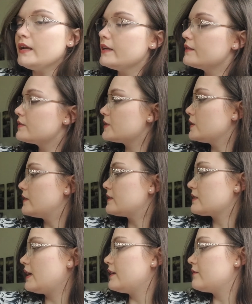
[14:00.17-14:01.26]
And so it's
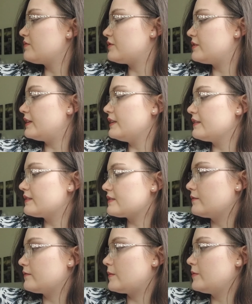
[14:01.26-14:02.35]
kind of creating this
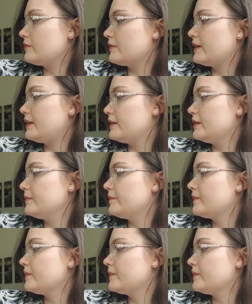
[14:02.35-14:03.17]
ripple right here.